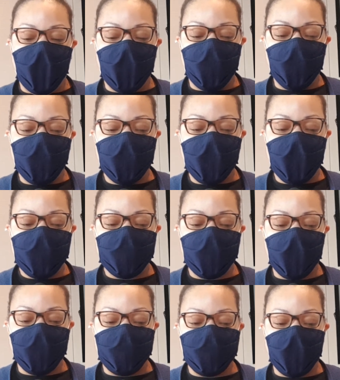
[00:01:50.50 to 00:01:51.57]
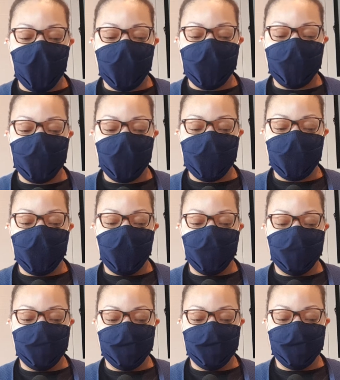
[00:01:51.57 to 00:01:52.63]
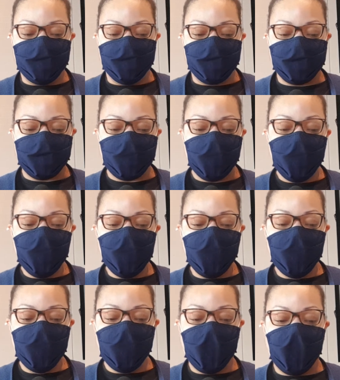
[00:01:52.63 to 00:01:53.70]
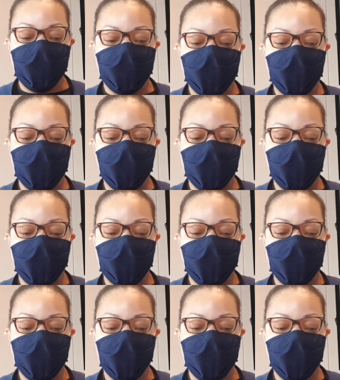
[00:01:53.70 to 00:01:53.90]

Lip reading: I realized that I was always busy. I've